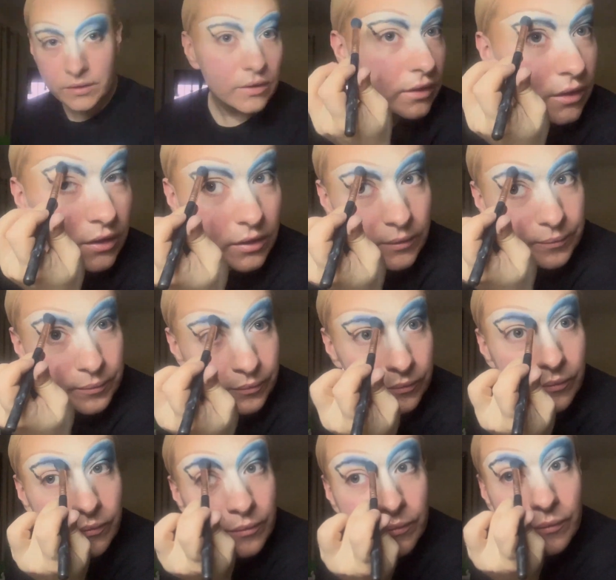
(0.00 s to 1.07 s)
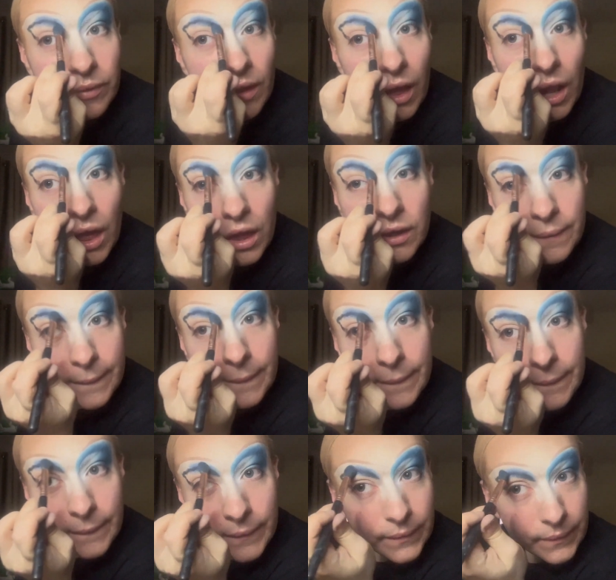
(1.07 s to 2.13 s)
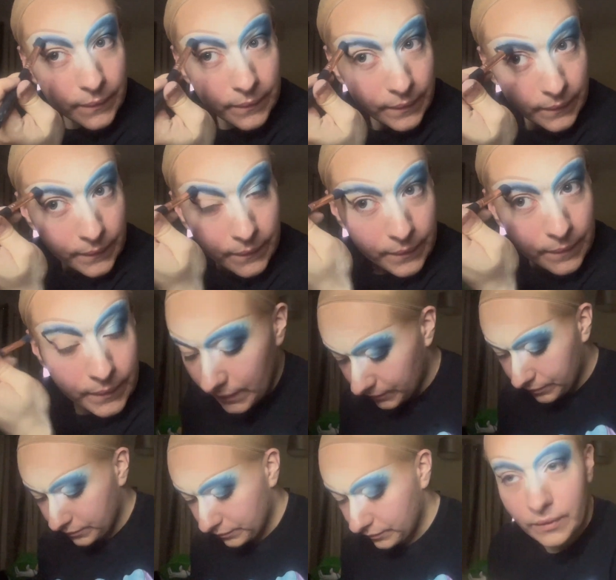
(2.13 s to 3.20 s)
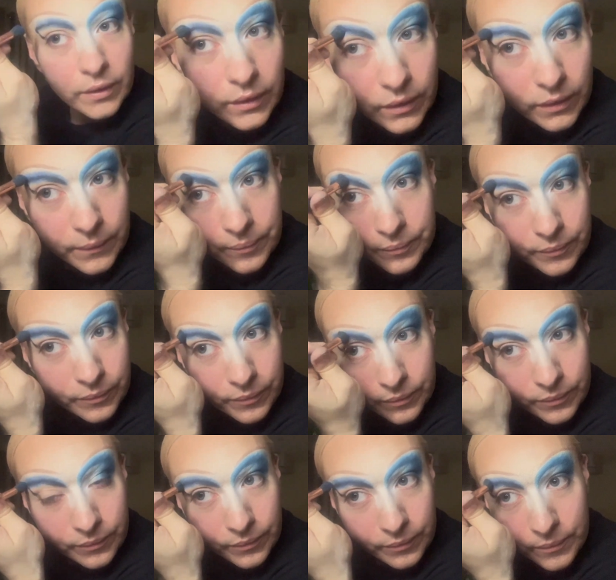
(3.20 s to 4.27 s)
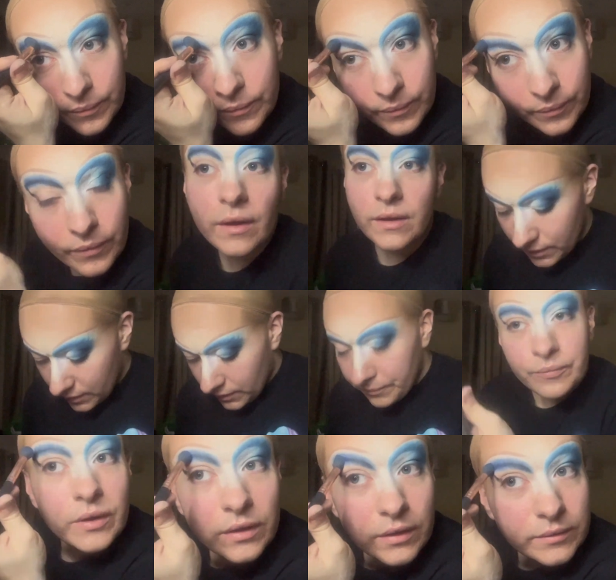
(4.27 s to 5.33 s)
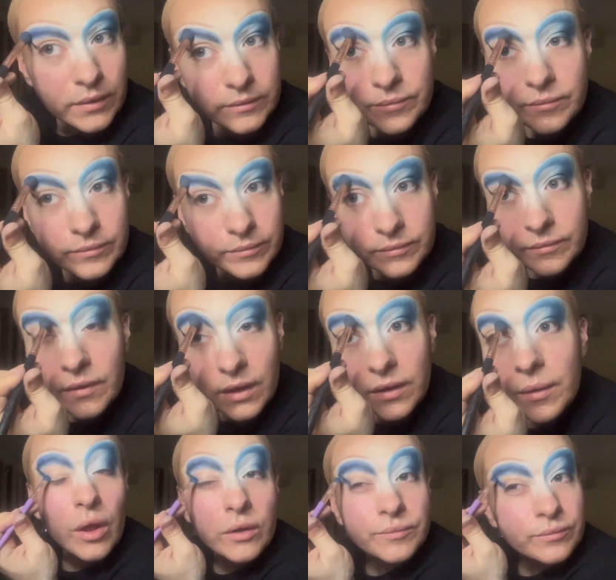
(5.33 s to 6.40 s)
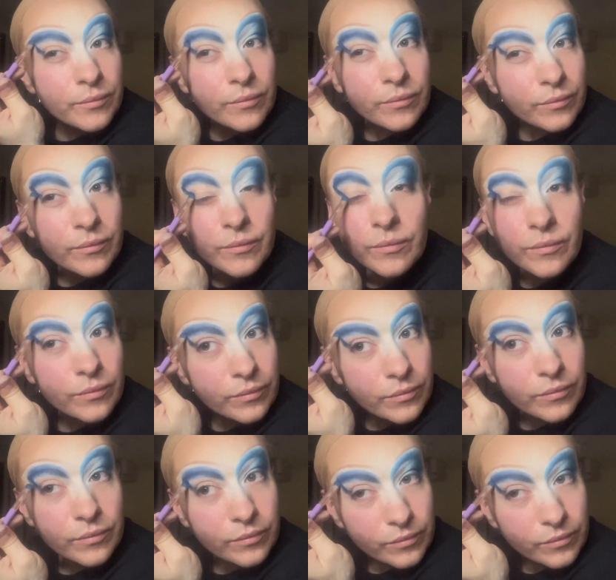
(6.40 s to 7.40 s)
It's easier for me if I have a reference to work from, so I can usually do the other eye in about half the time. In saying that, I do find symmetry to be a little bit overrated.